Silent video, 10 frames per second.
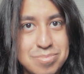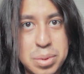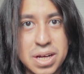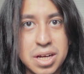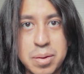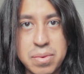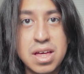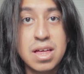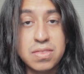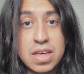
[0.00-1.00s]
But
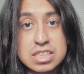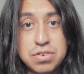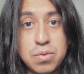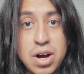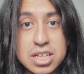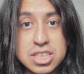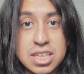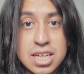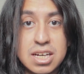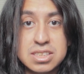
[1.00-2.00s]
thanks for
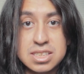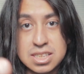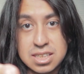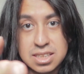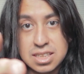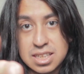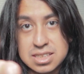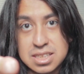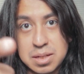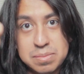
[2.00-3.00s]
watching, and I'll see you the
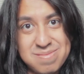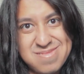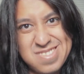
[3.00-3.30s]
next time.